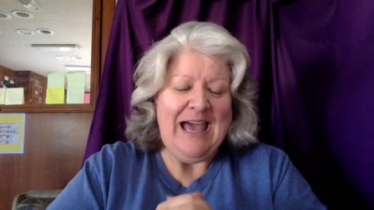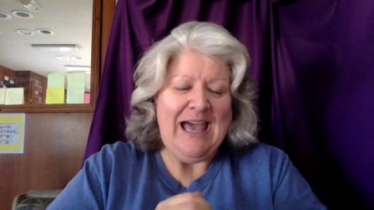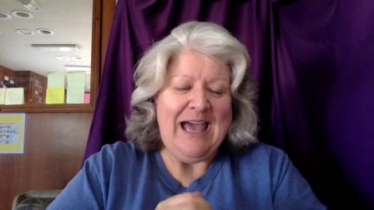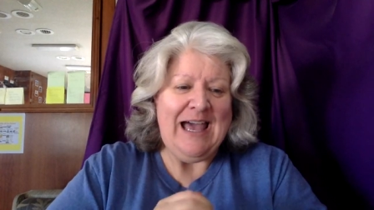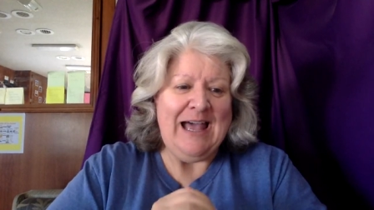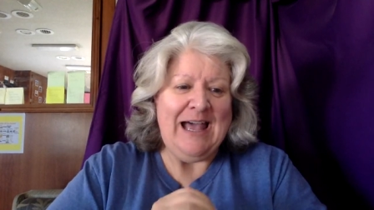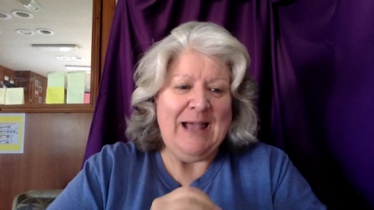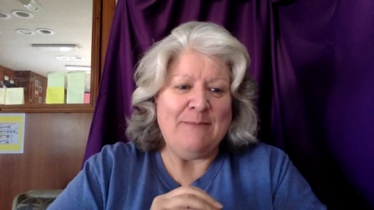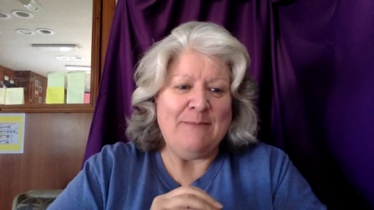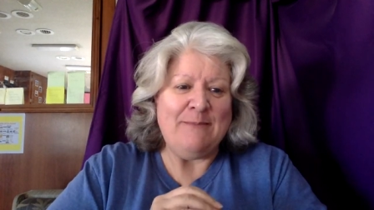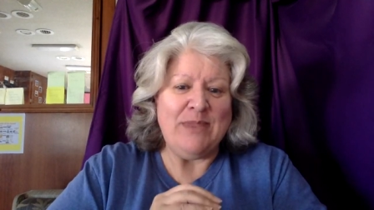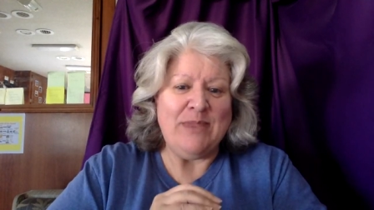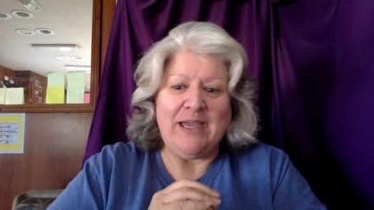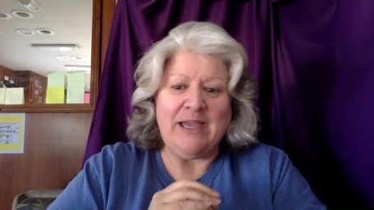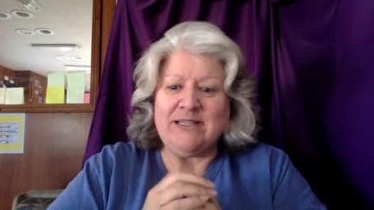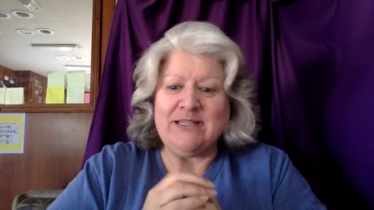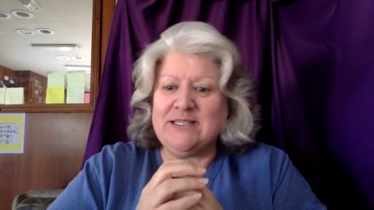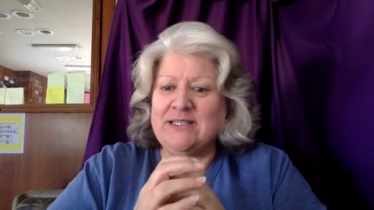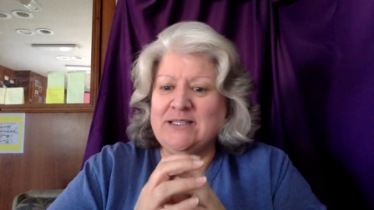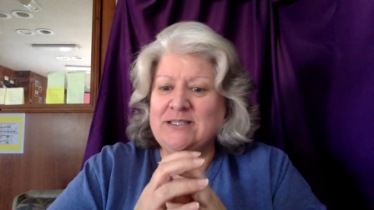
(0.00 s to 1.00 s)
I
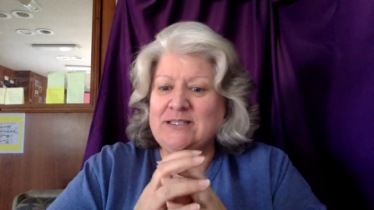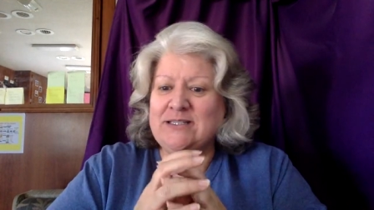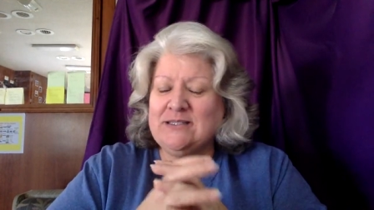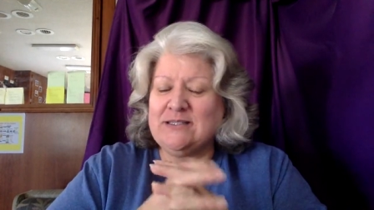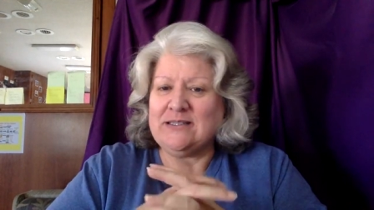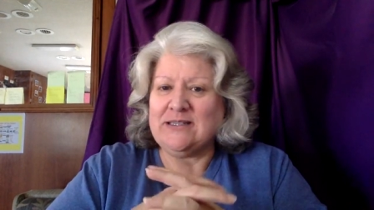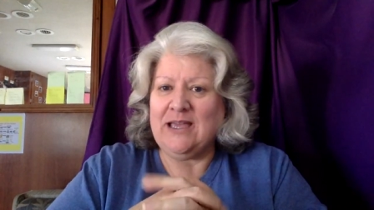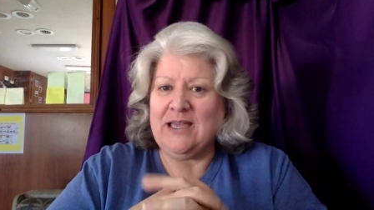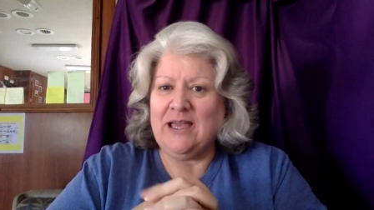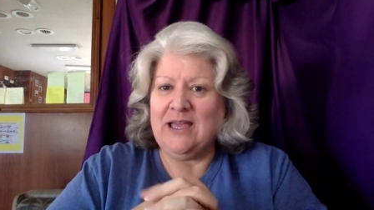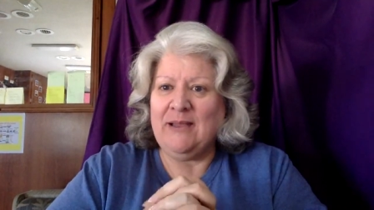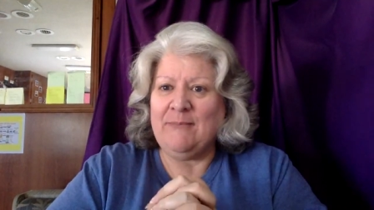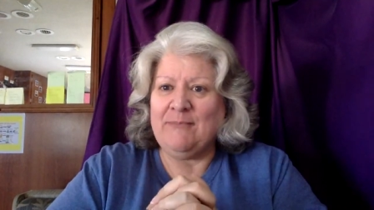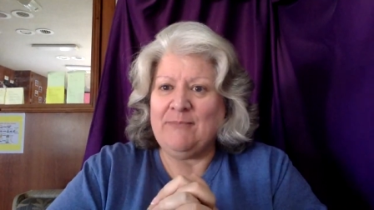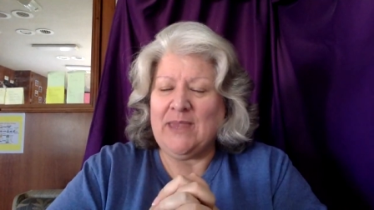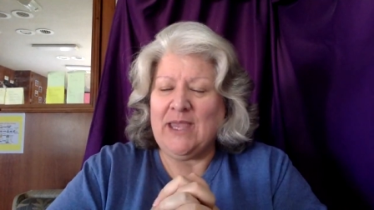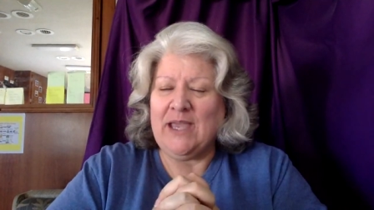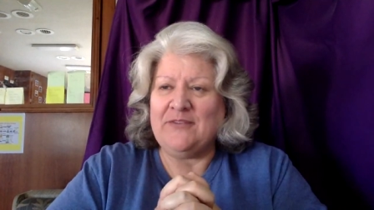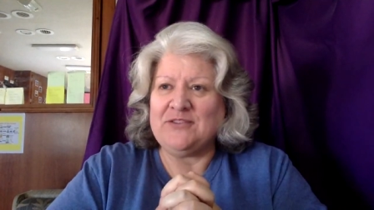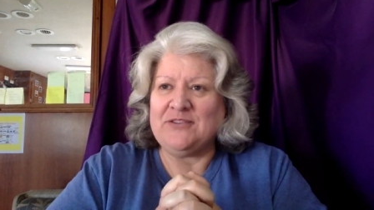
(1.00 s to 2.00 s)
did,
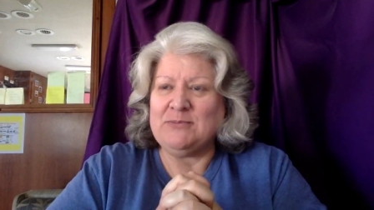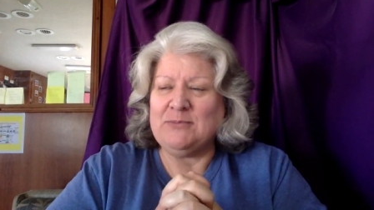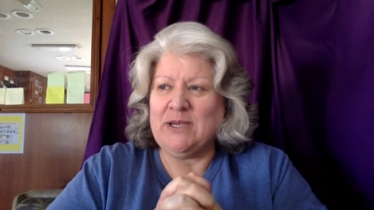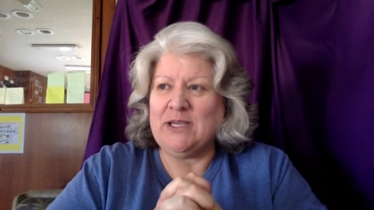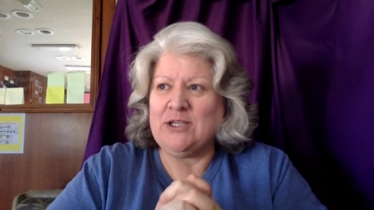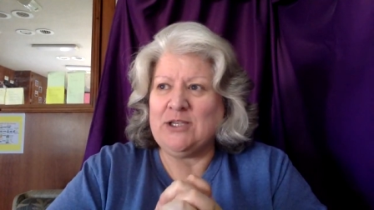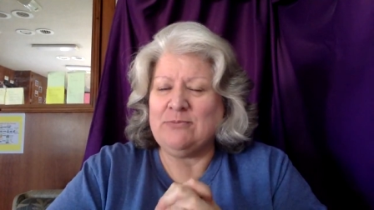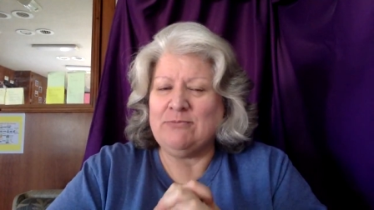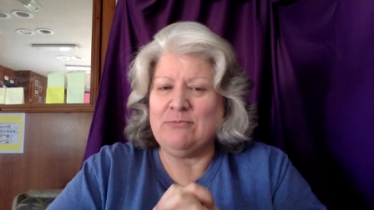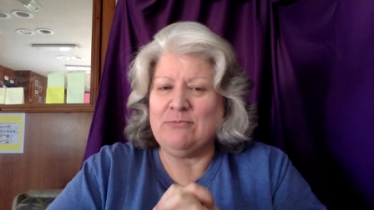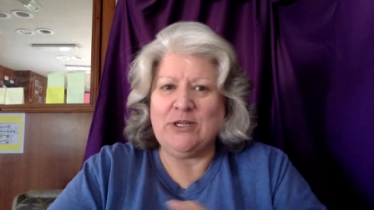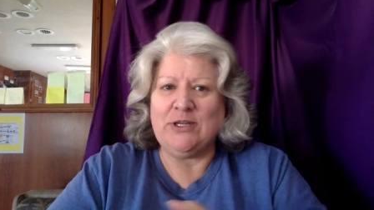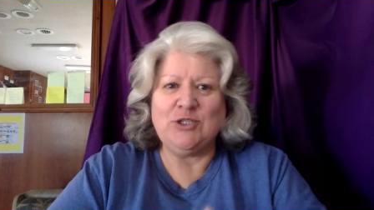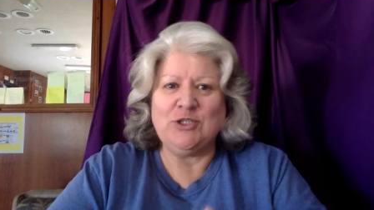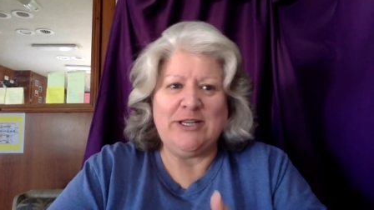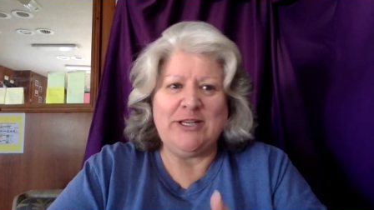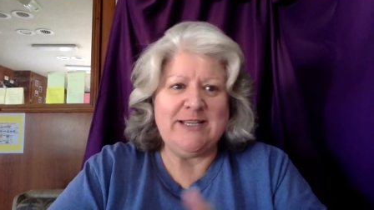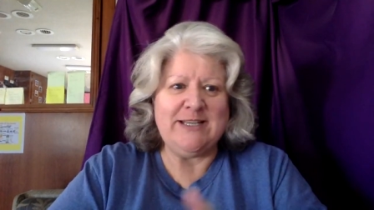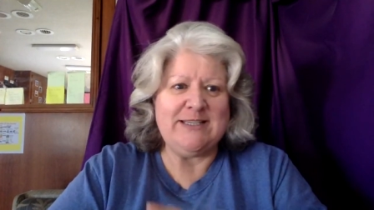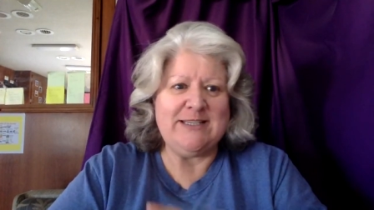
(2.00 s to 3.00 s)
after my morning
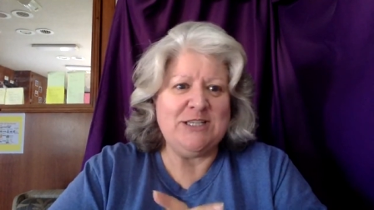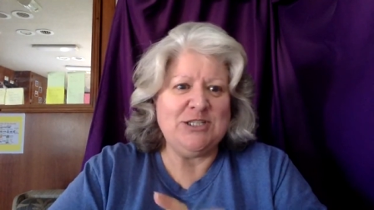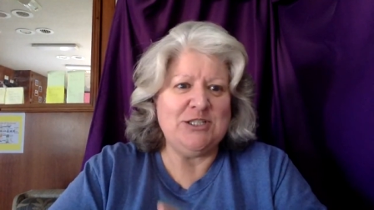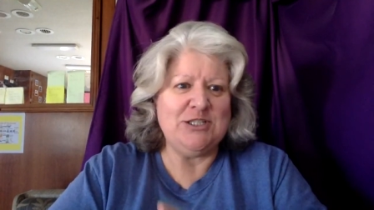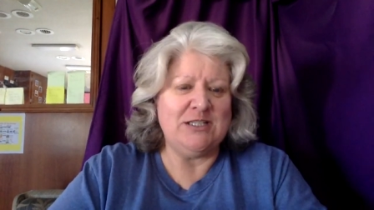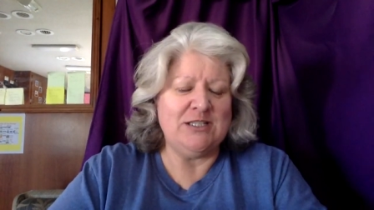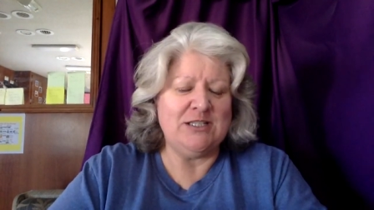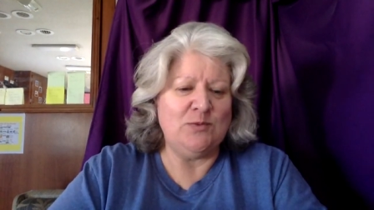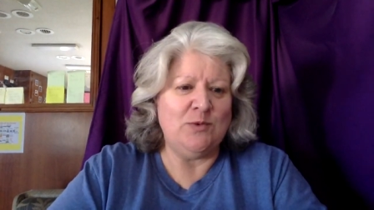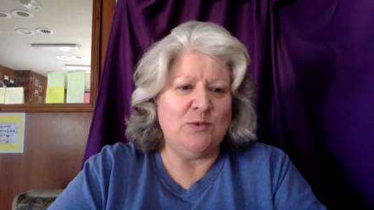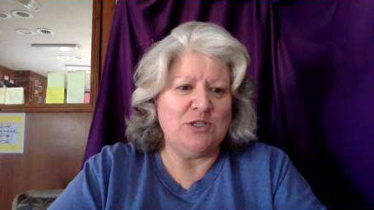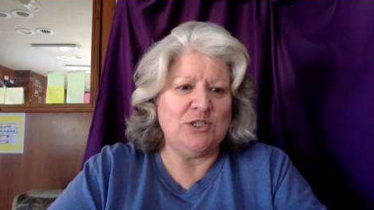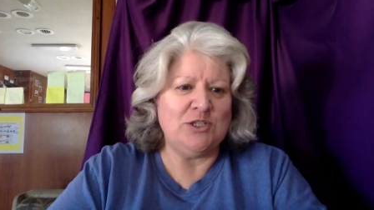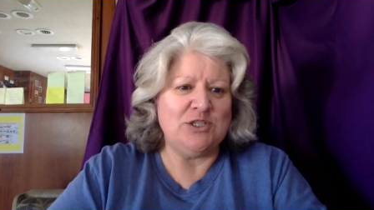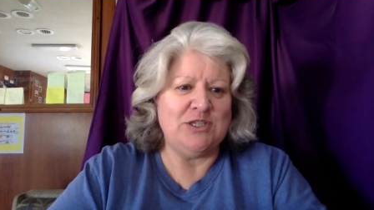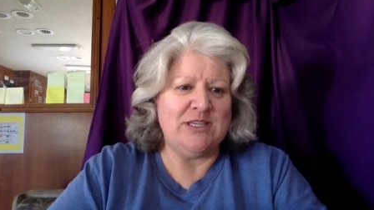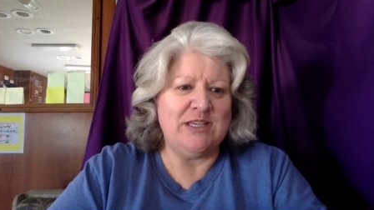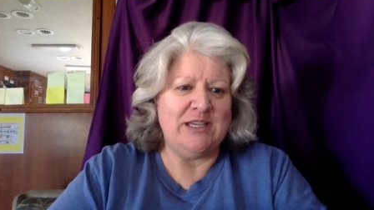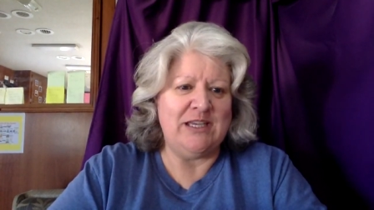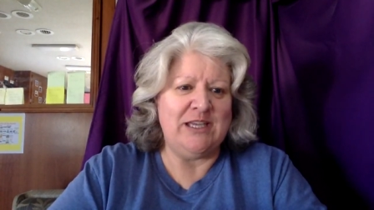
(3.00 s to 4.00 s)
training session, I did
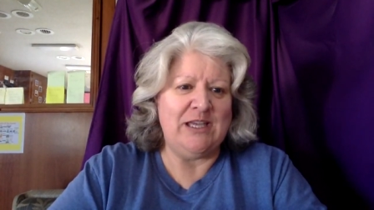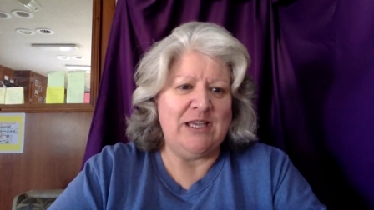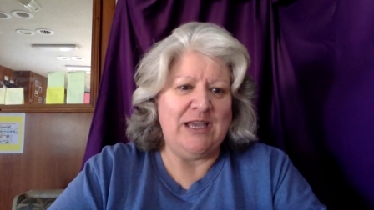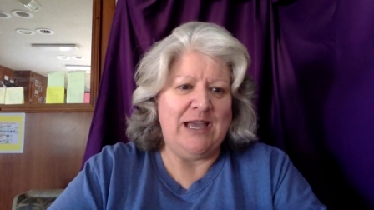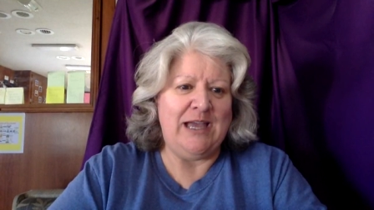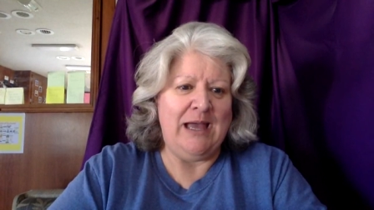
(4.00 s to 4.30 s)
watch the